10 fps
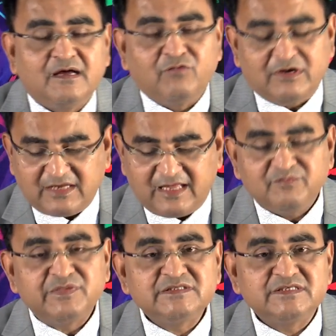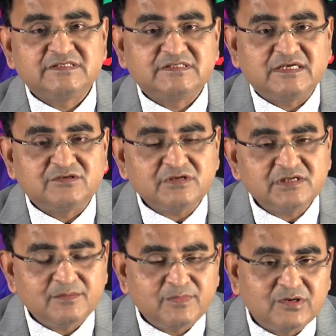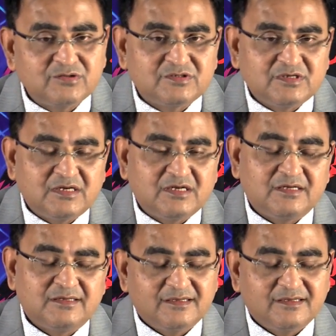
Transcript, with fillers: uh, what I have been just uh, talking about uh,